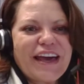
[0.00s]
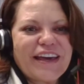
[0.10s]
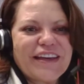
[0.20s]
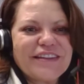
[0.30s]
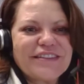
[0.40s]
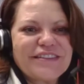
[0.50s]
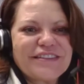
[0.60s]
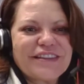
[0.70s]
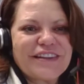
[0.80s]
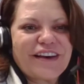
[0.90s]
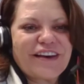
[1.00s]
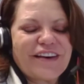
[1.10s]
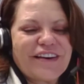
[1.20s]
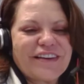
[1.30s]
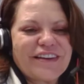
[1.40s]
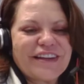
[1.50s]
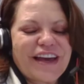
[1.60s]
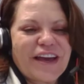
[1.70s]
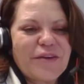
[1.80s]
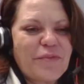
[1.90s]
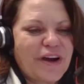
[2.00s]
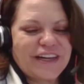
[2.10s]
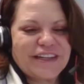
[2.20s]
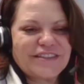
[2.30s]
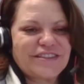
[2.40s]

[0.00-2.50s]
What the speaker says: And I wanted